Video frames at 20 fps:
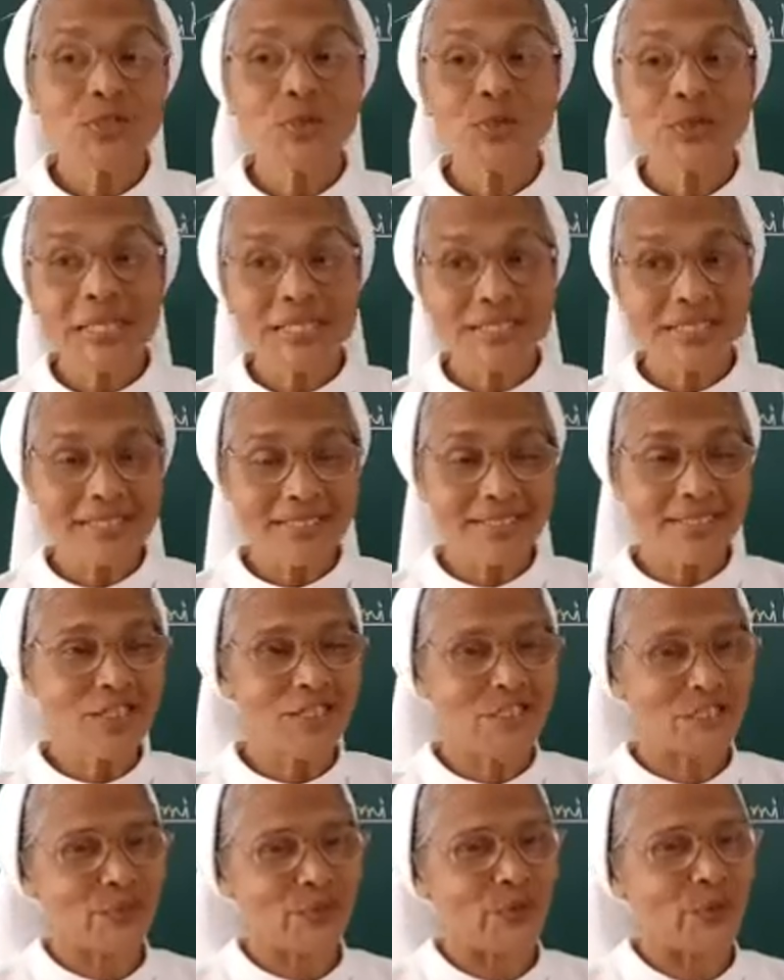So this is
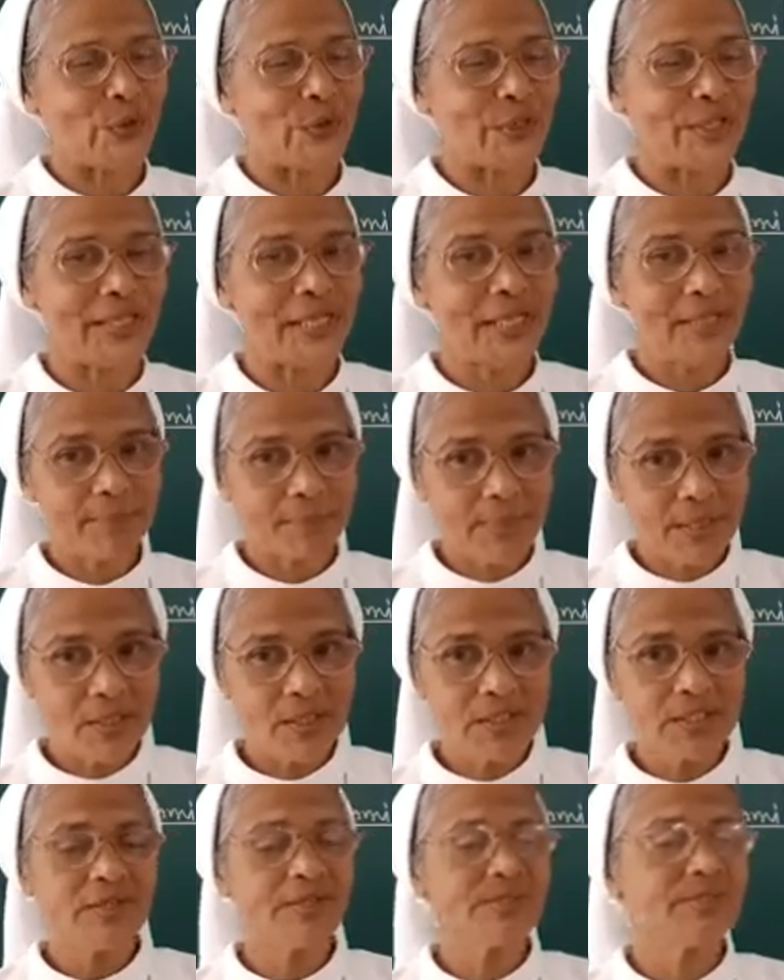the joy,
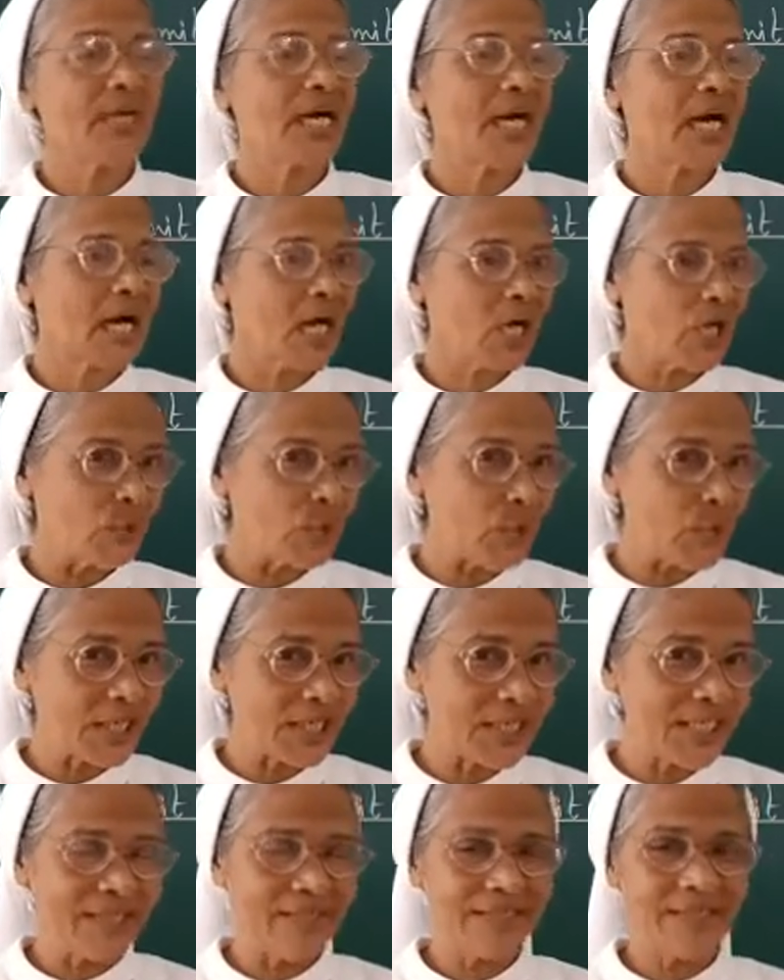because of the hard
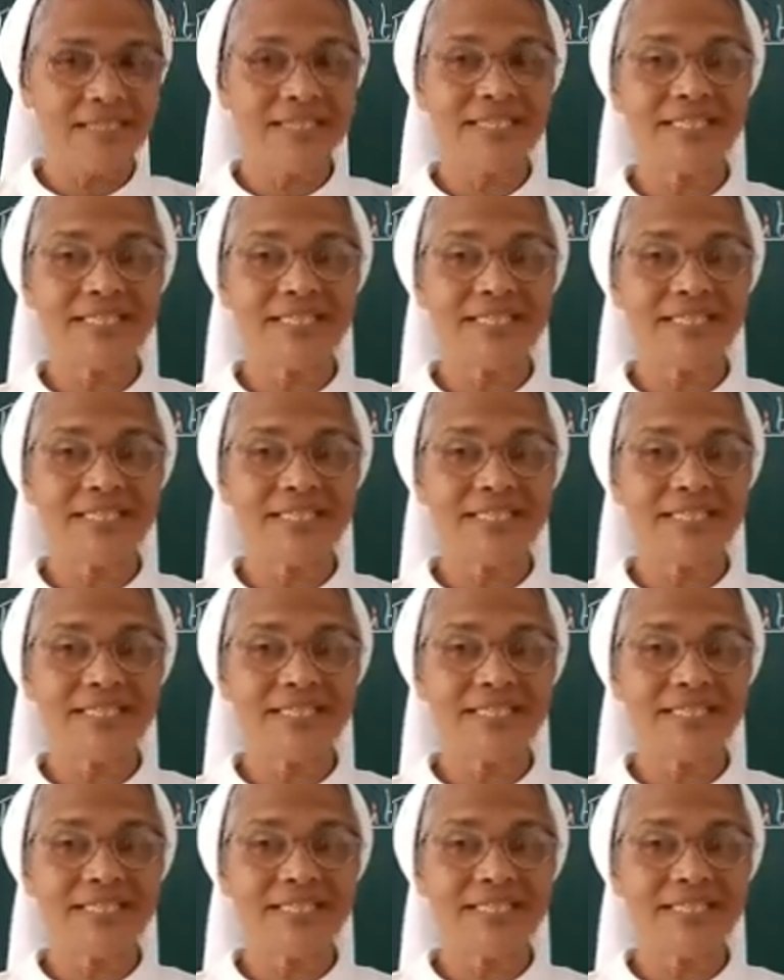work,